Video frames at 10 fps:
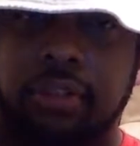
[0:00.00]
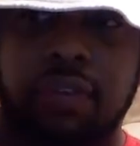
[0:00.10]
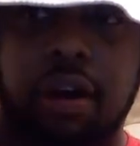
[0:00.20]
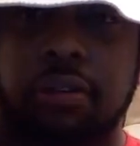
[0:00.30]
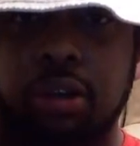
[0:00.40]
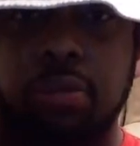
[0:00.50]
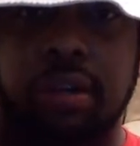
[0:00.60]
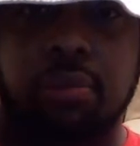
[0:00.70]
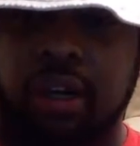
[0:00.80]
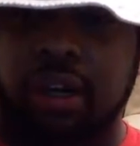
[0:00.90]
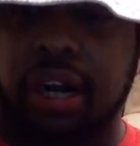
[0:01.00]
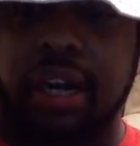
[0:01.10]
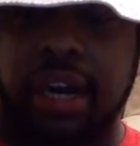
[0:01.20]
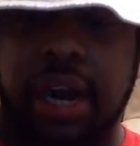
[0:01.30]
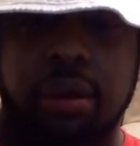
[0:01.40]
If I was gonna work
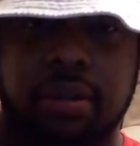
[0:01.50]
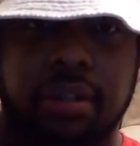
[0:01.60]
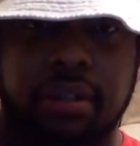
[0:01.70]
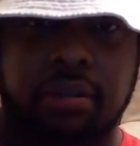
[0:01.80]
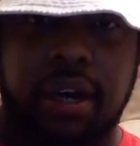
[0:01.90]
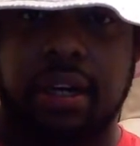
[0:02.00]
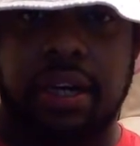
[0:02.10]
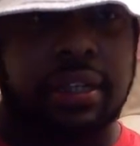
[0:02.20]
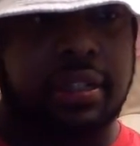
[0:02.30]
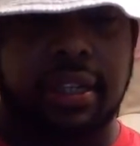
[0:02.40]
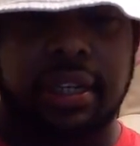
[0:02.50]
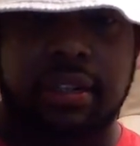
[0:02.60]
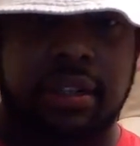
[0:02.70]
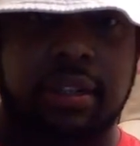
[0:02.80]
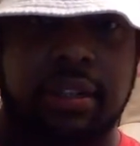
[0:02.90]
8 hours, right? Like I just said,
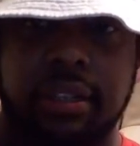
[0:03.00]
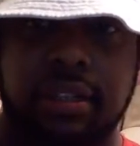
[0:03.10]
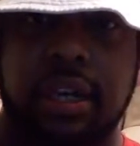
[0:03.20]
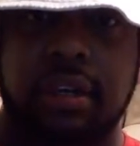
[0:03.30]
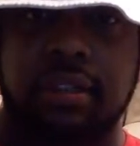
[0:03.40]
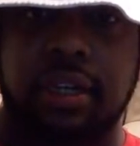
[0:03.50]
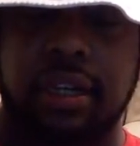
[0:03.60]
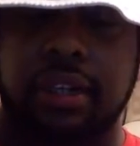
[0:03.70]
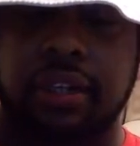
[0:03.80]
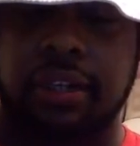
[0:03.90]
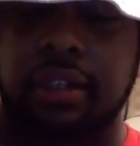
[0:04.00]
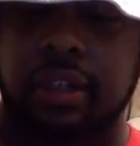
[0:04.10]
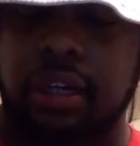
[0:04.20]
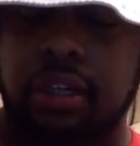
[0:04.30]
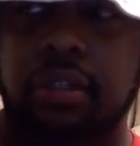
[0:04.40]
that's $160 a day.
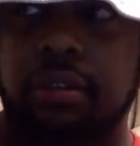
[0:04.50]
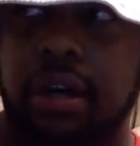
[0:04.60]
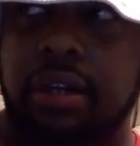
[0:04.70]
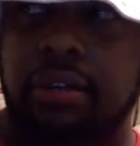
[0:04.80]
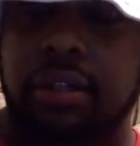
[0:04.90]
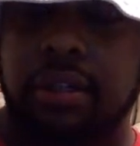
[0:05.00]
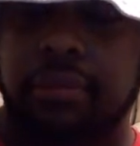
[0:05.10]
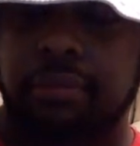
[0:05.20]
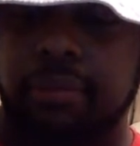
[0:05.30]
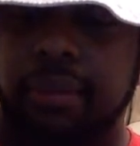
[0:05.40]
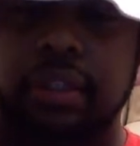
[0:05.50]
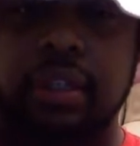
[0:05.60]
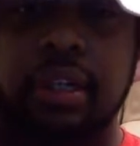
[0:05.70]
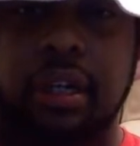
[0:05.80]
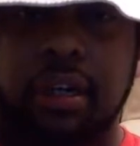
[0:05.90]
100, right? Yeah,
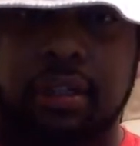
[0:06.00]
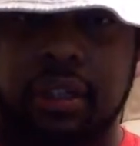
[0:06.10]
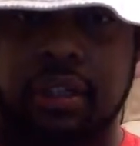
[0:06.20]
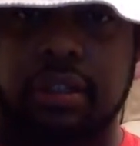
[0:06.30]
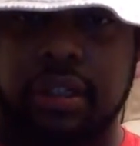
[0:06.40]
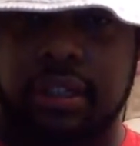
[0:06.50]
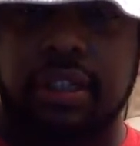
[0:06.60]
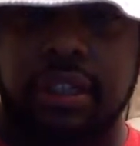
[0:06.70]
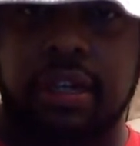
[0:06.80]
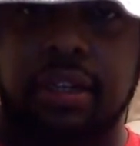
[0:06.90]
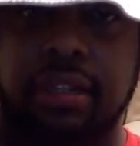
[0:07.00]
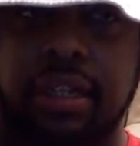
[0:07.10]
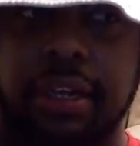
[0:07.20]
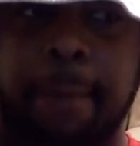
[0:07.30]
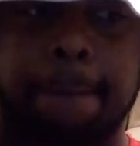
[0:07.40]
$160 a
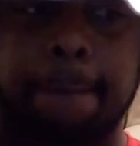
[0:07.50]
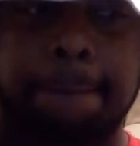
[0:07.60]
day.